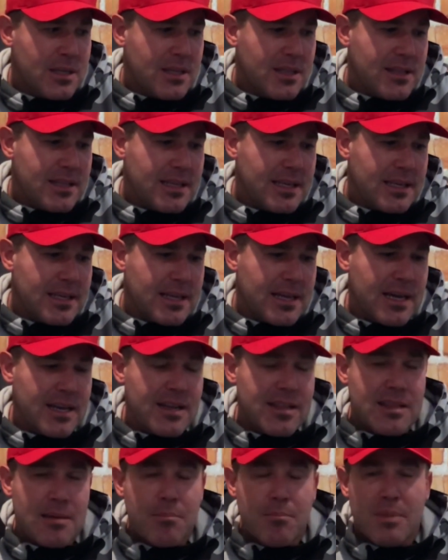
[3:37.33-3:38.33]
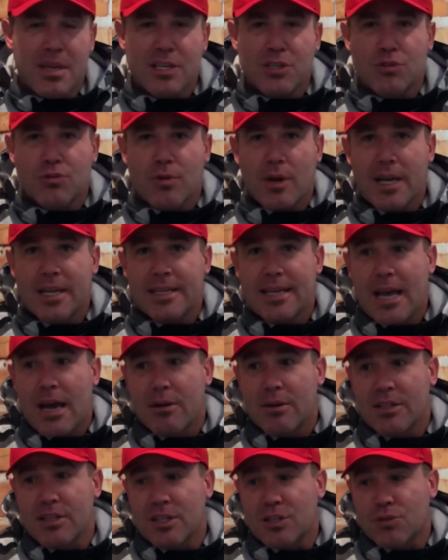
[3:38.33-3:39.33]
the kind of the mid dry down
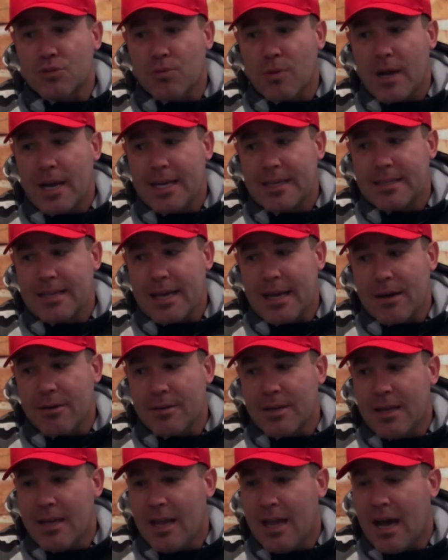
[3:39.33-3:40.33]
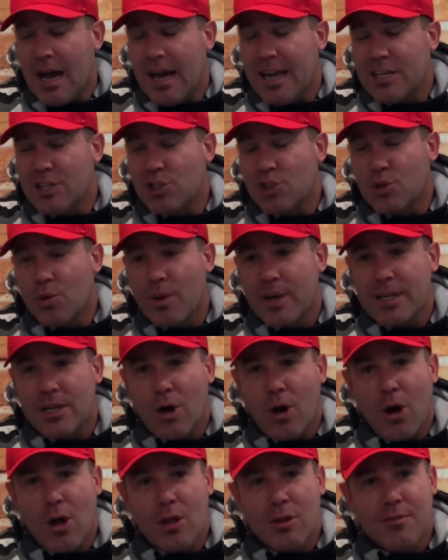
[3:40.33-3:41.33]
and the dry down. I enjoyed
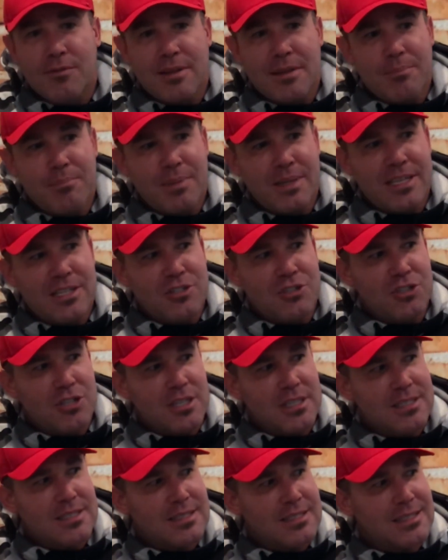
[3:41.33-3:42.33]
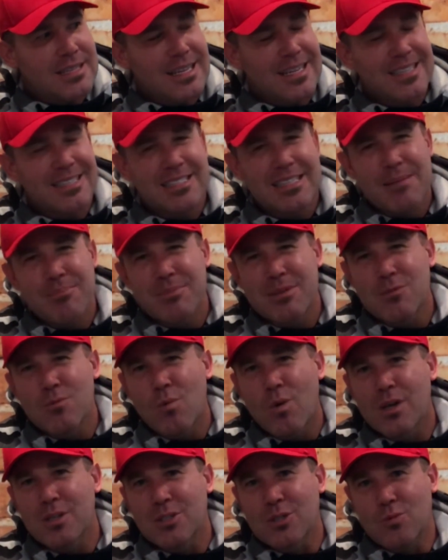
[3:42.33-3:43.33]
all of it, but it just something
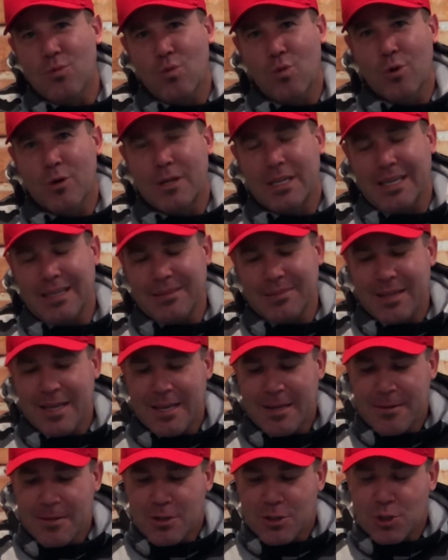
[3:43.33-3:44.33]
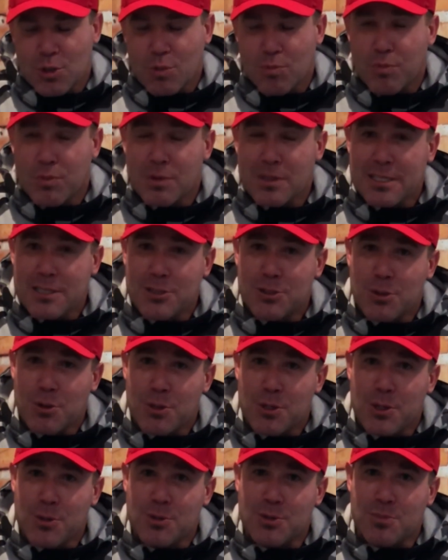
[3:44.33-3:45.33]
wasn't working. So please don't
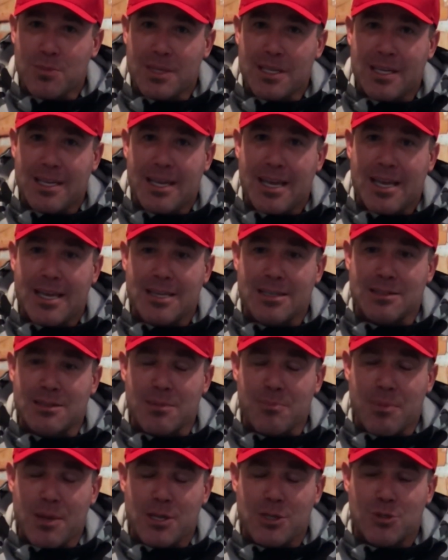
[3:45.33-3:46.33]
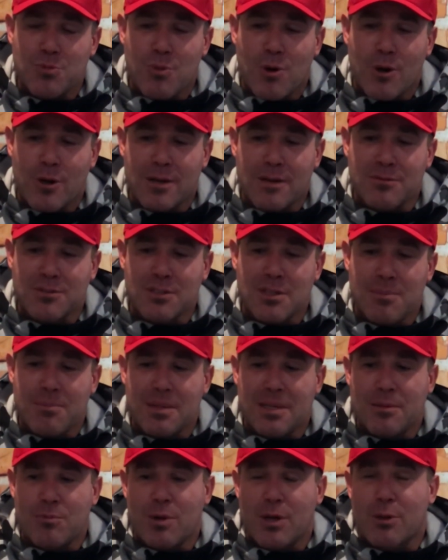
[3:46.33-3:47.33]
use me as the benchmark of
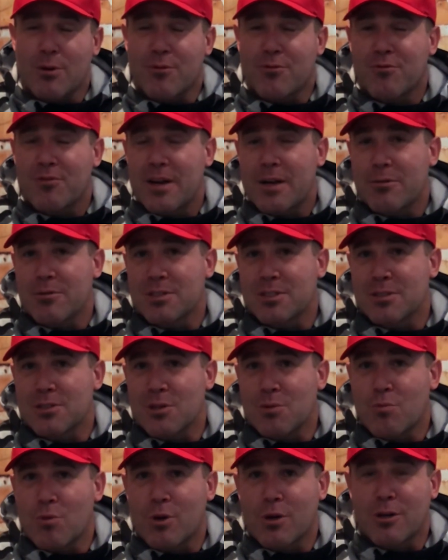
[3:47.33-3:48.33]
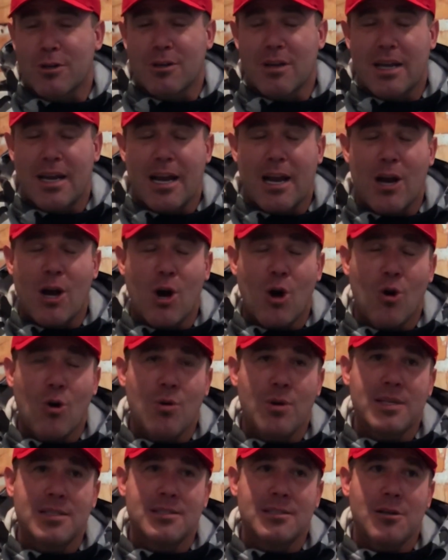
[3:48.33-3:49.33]
something, whether fragrance doesn't work or not. I
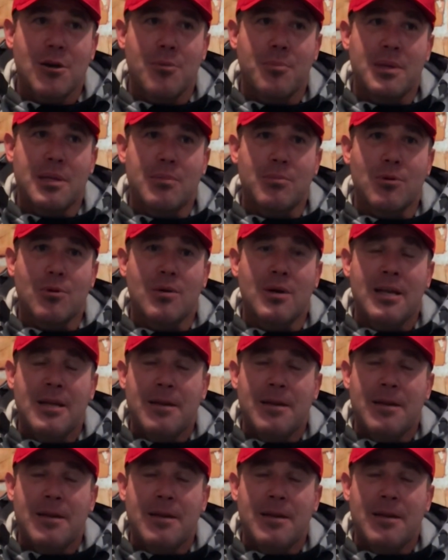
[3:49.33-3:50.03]
always tell people